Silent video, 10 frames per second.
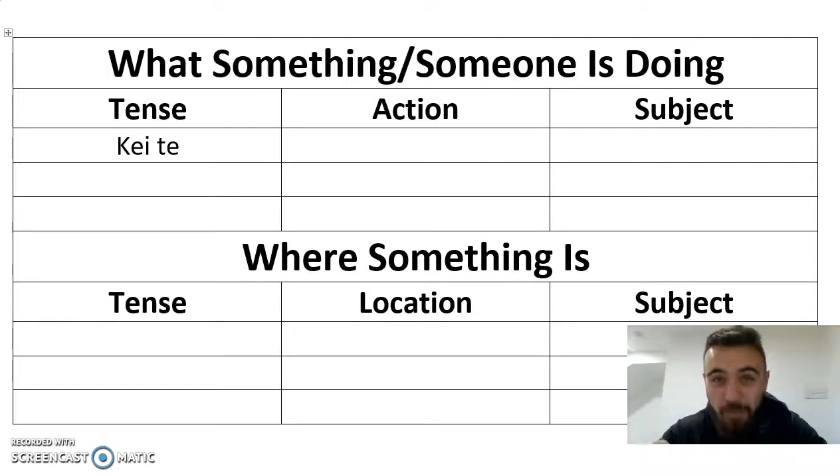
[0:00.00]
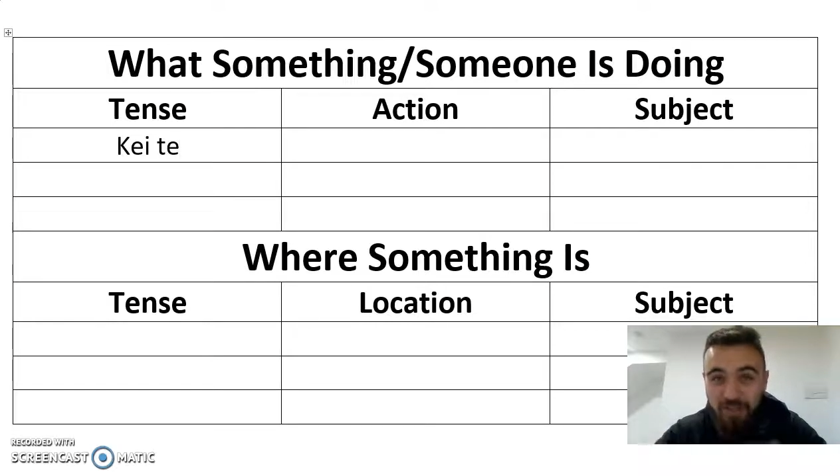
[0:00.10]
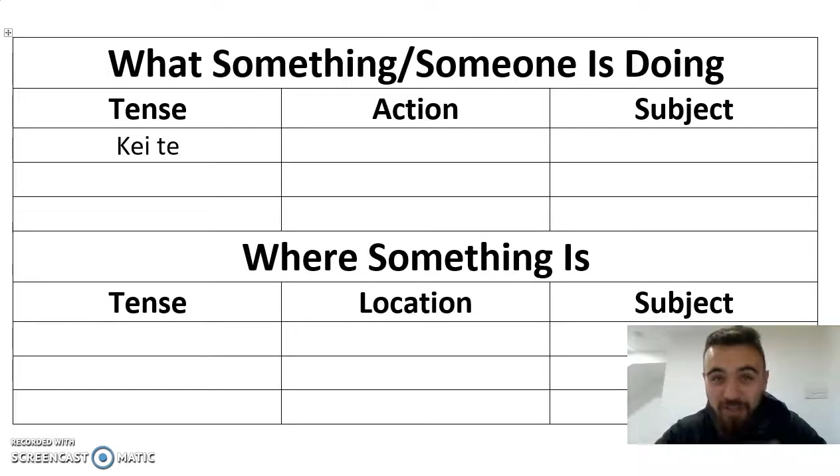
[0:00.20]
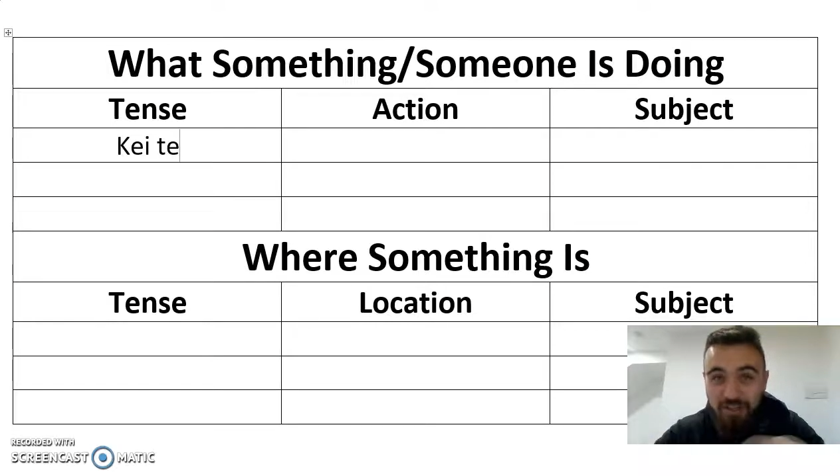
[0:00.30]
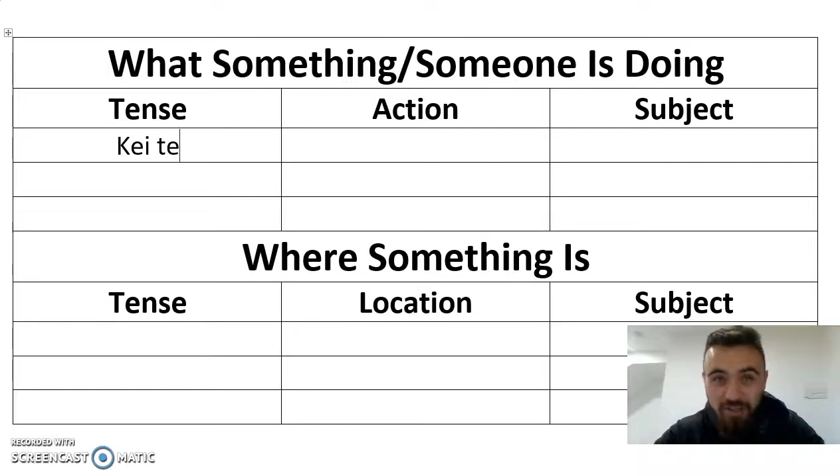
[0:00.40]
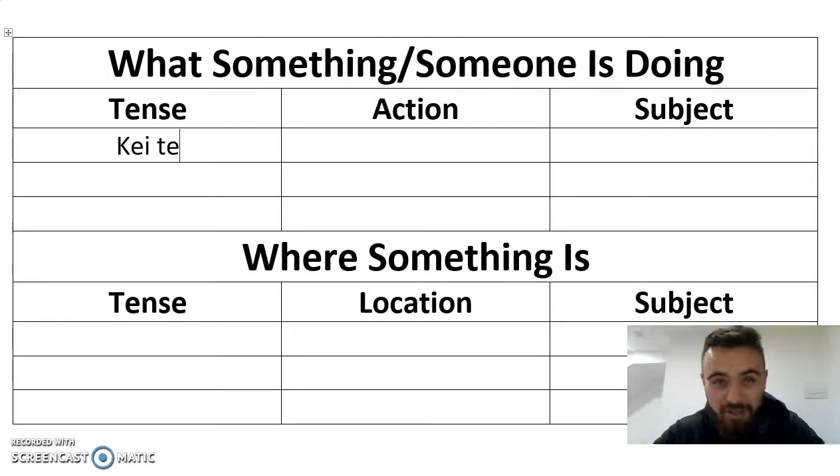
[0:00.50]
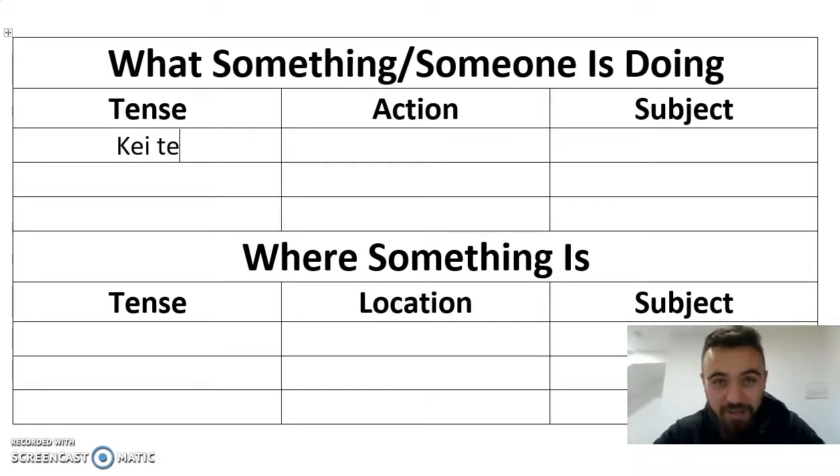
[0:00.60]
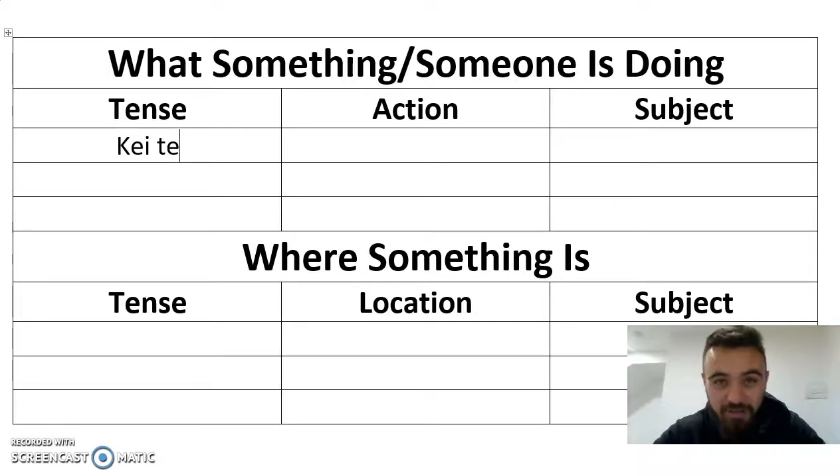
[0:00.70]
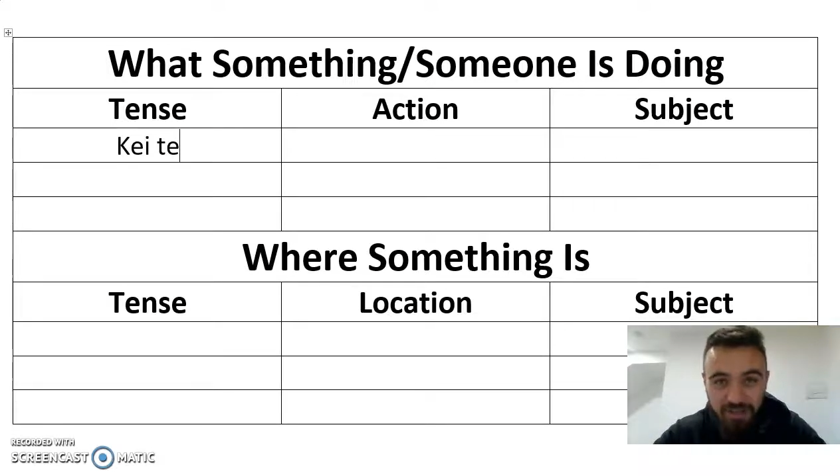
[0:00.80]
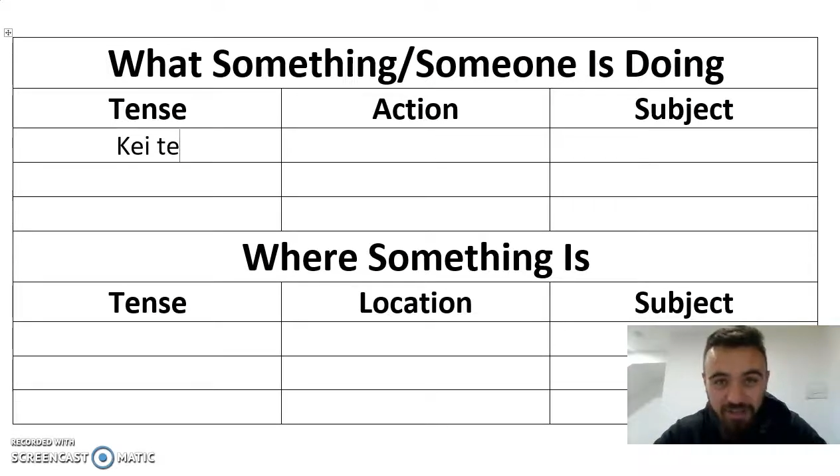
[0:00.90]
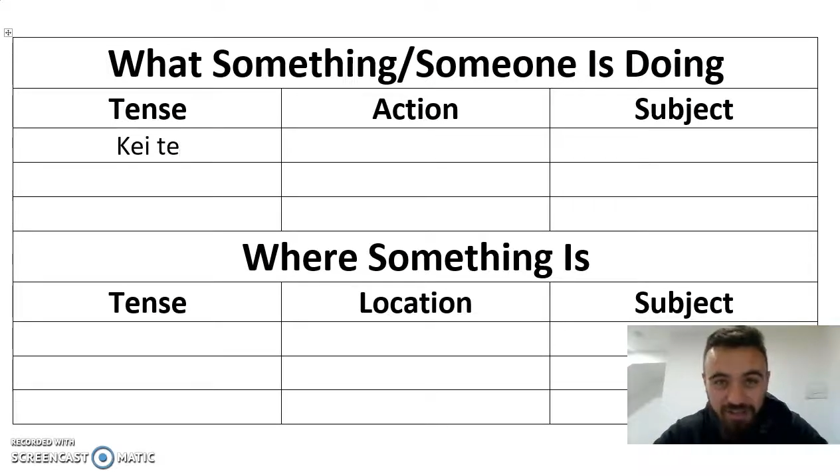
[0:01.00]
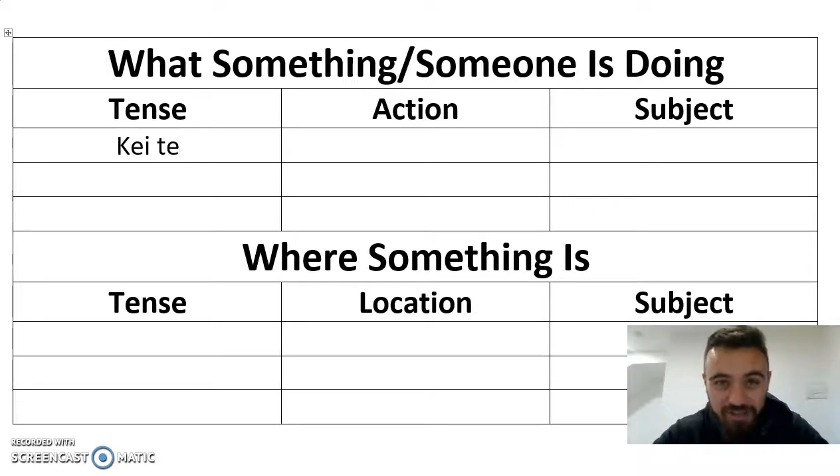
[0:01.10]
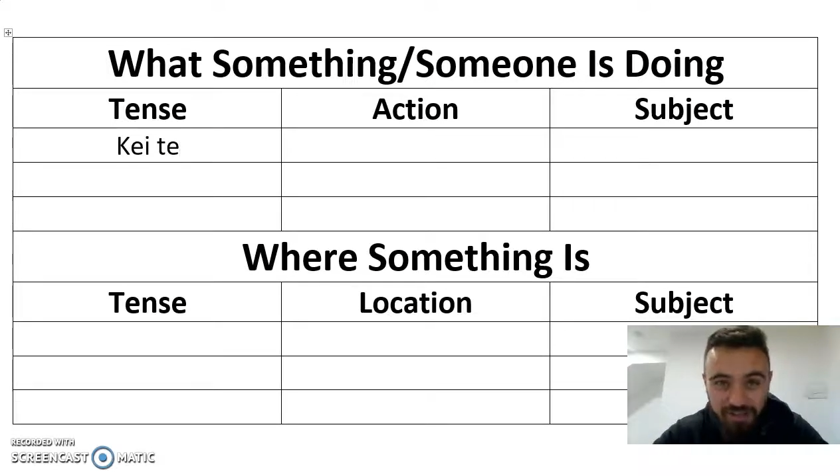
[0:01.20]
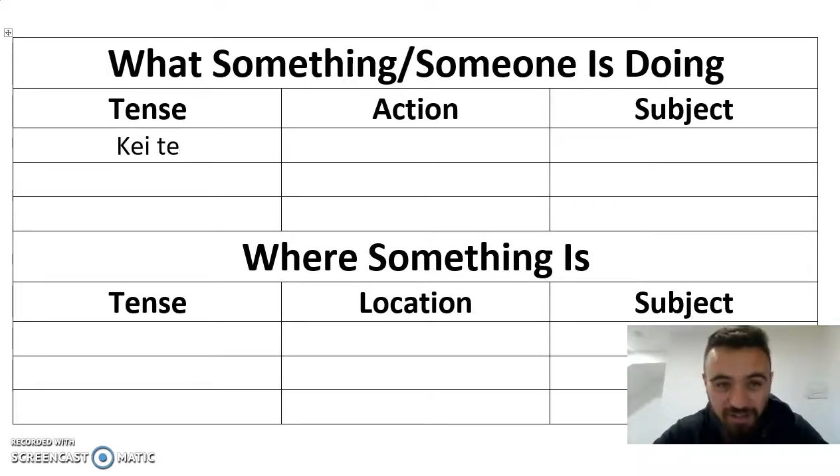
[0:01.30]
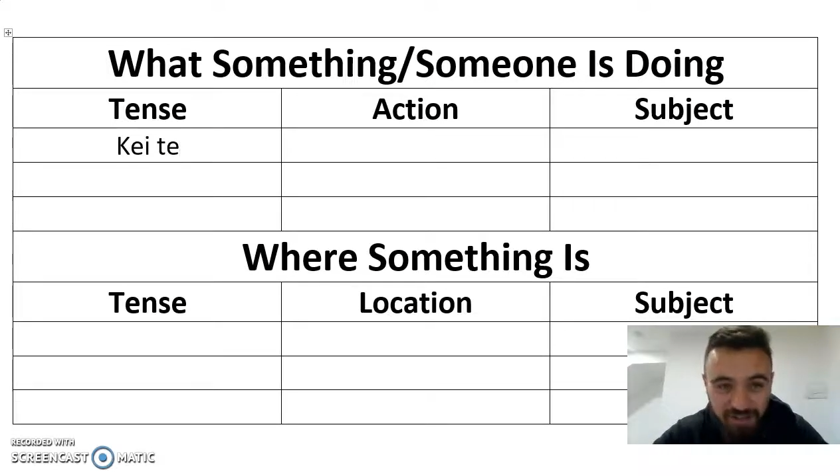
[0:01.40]
then you can pick apart those
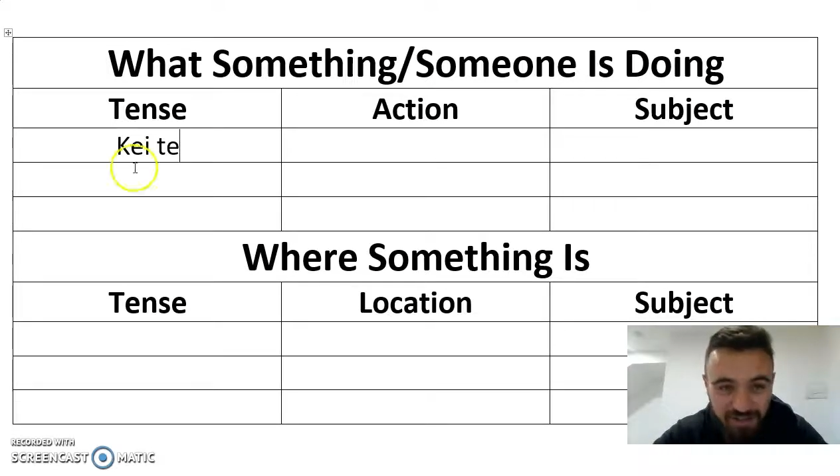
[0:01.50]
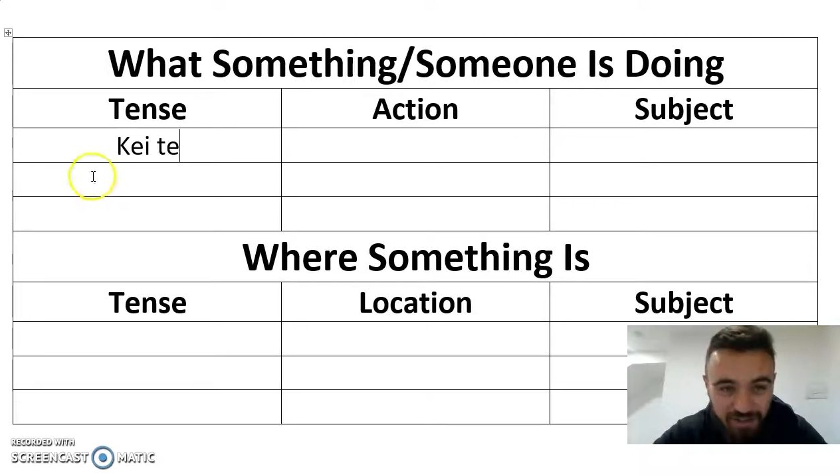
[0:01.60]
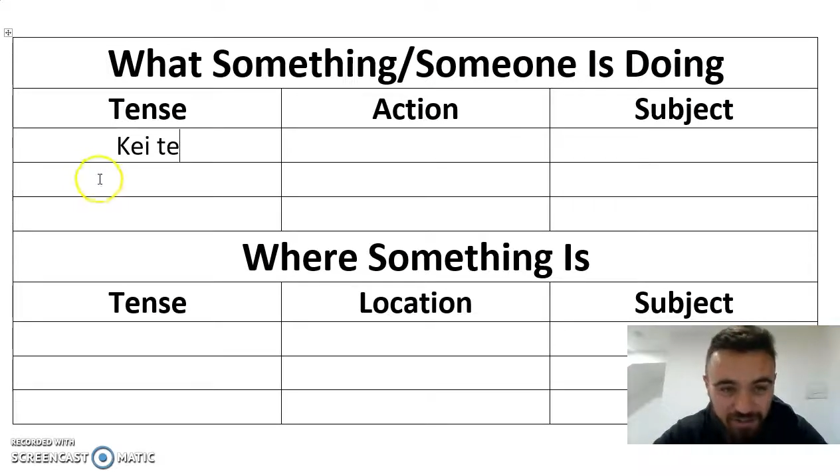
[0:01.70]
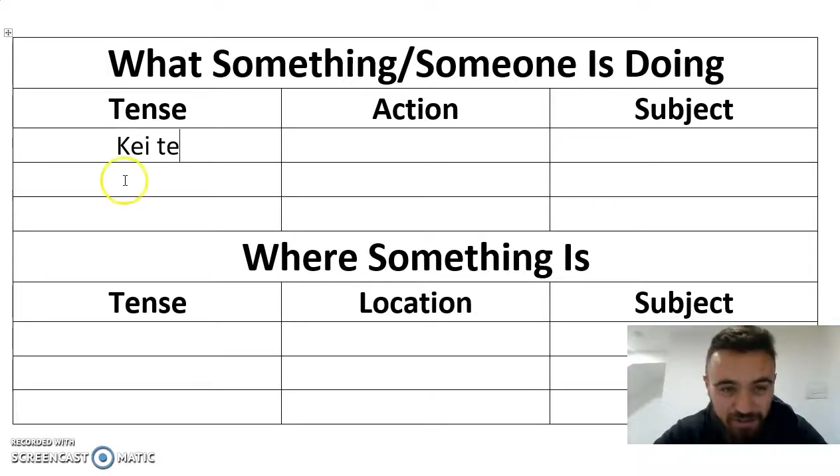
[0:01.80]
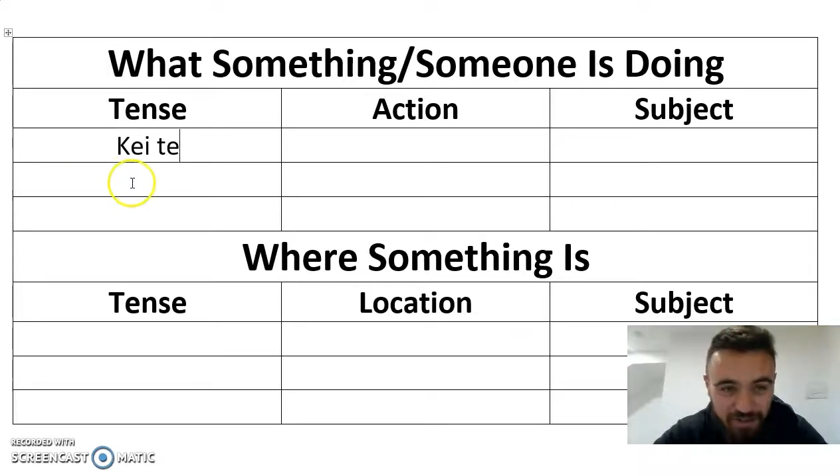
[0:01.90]
differences.